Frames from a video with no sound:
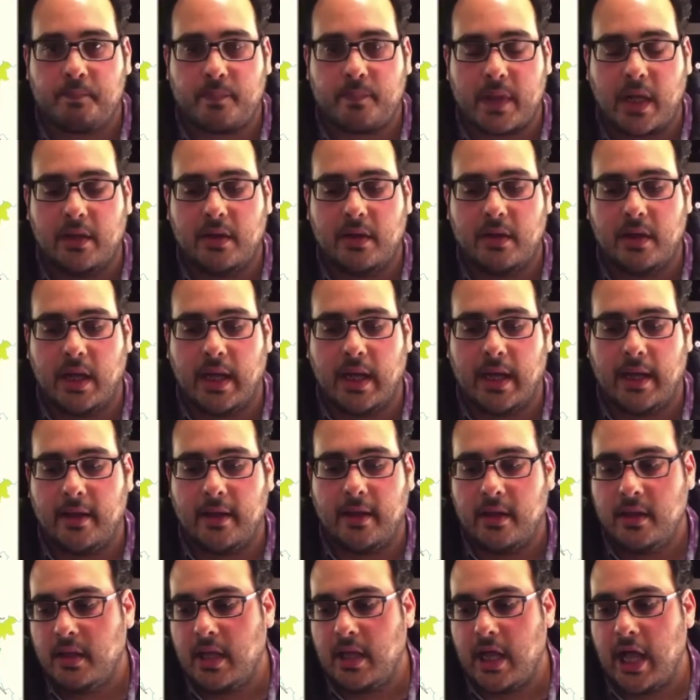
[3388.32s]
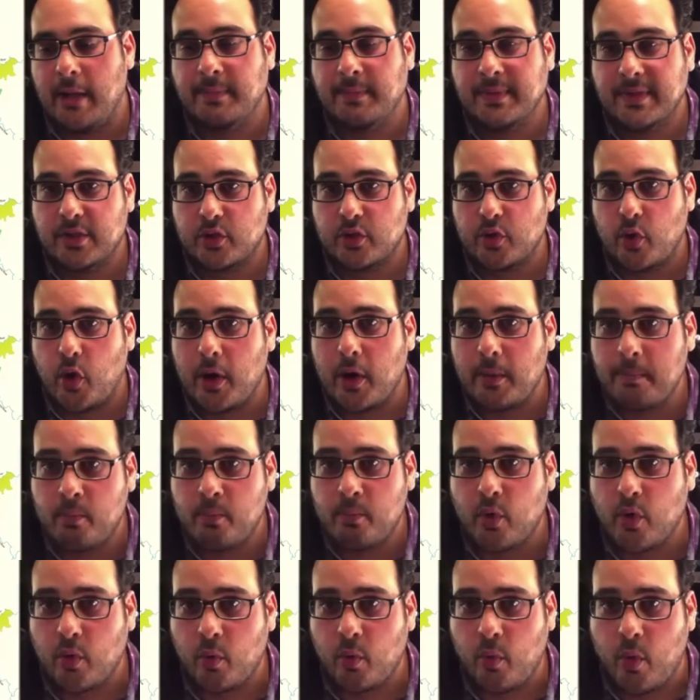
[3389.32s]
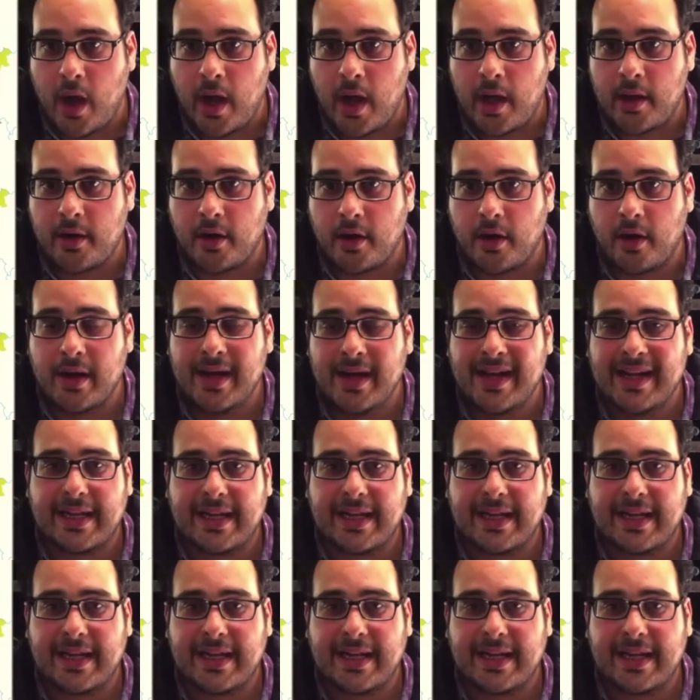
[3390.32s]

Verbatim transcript: uh, absorb more water,